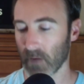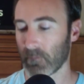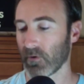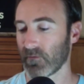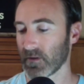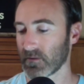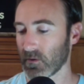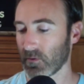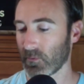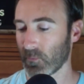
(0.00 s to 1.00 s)
Okay, perfect.
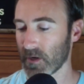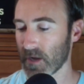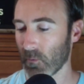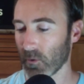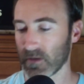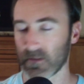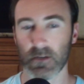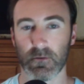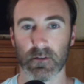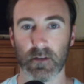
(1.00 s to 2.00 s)
So
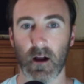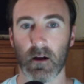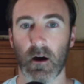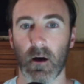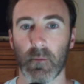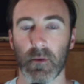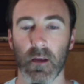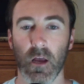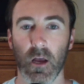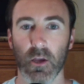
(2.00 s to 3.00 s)
3networkingsecrets.com.
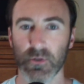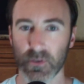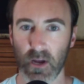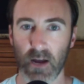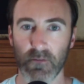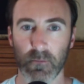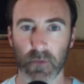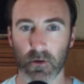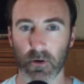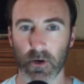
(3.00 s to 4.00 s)
And you still have the
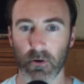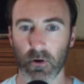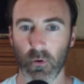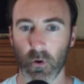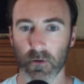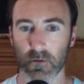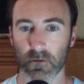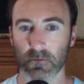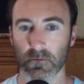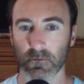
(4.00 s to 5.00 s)
Meet Your Hero
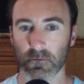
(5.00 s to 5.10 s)
course?